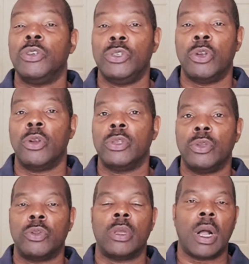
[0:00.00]
your
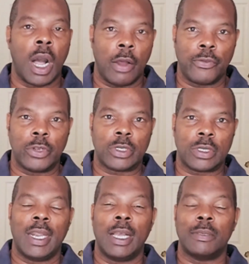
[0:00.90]
unit offers
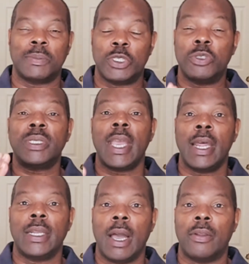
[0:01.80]
and helps you
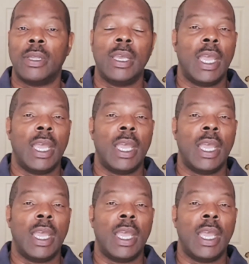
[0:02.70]
stand out.